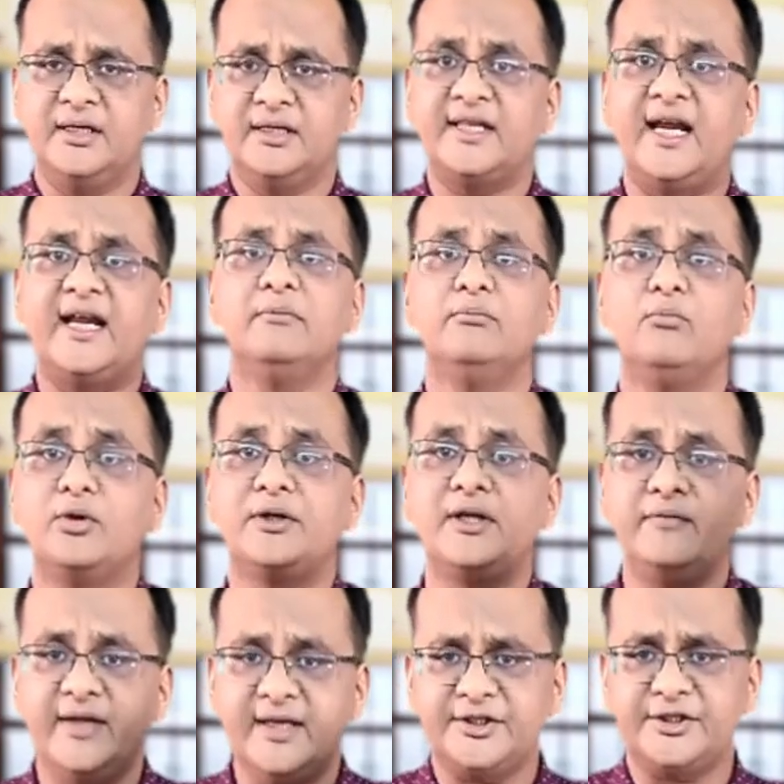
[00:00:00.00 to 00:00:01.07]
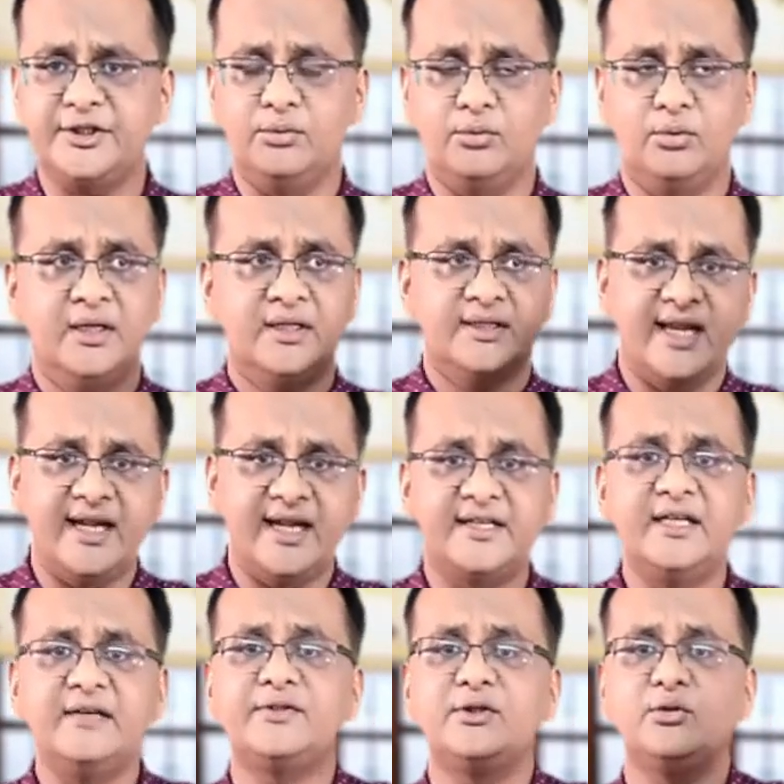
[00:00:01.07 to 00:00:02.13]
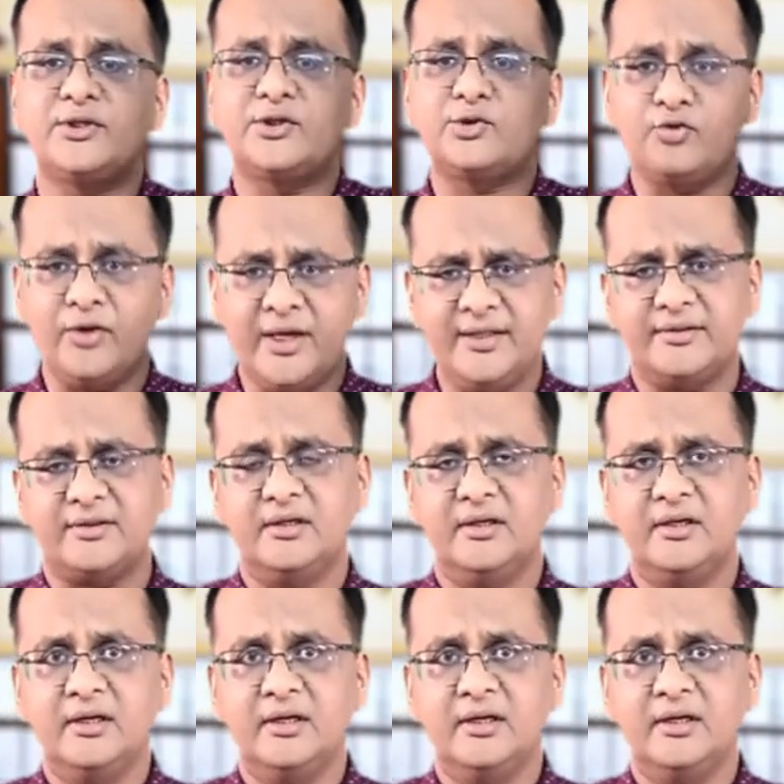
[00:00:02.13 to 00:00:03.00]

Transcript: that motivates you, that gives you strength